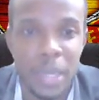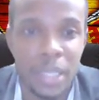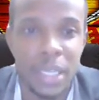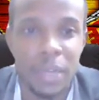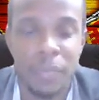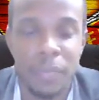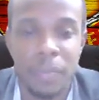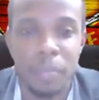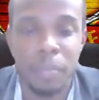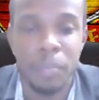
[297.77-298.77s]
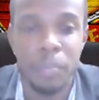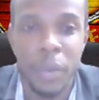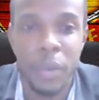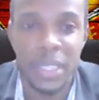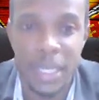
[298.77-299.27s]
Make yourself
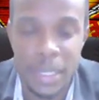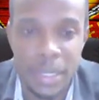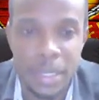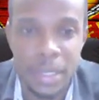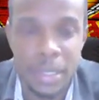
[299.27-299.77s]
present.